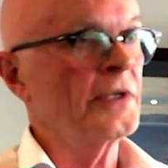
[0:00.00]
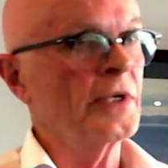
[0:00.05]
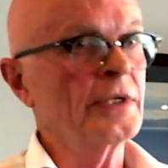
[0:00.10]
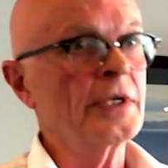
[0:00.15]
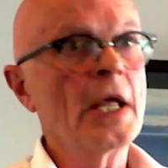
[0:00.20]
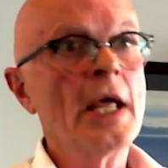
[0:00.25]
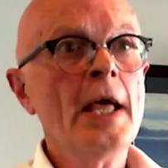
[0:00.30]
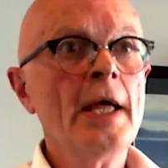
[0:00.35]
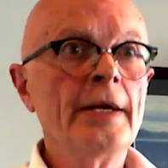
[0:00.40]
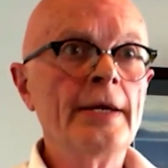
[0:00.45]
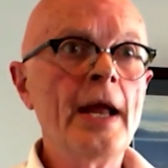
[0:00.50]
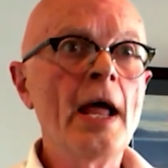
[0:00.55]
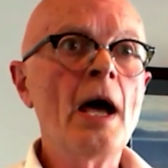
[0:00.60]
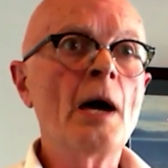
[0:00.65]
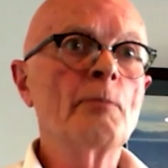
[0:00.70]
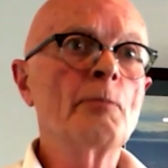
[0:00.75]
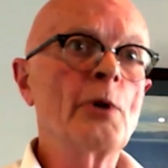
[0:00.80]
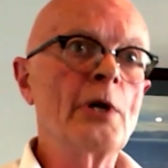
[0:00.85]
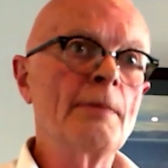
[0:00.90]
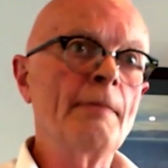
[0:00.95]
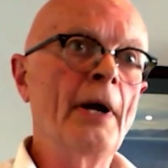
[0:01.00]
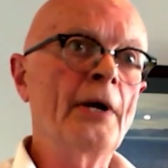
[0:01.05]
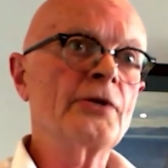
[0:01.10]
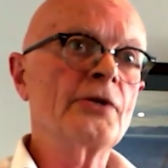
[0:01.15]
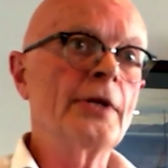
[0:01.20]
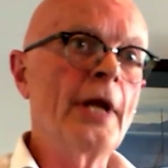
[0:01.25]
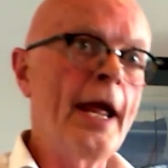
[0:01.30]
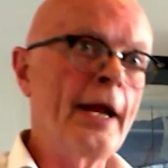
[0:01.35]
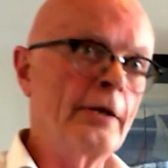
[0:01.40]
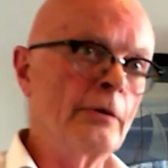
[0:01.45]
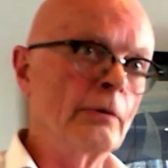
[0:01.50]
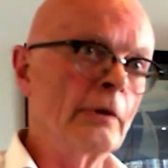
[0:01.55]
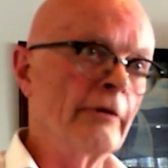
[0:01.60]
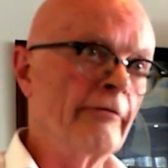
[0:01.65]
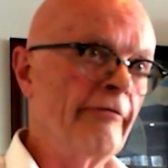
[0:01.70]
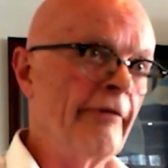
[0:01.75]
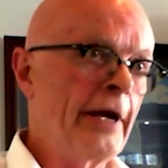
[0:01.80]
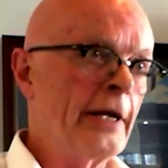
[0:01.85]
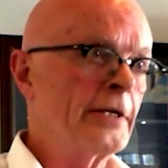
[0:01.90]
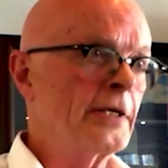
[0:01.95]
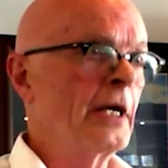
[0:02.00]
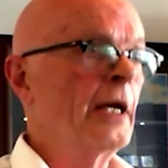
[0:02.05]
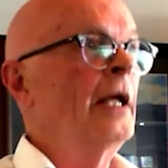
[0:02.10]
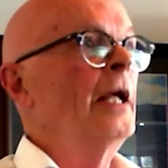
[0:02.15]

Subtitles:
It's now pretty much an annual event.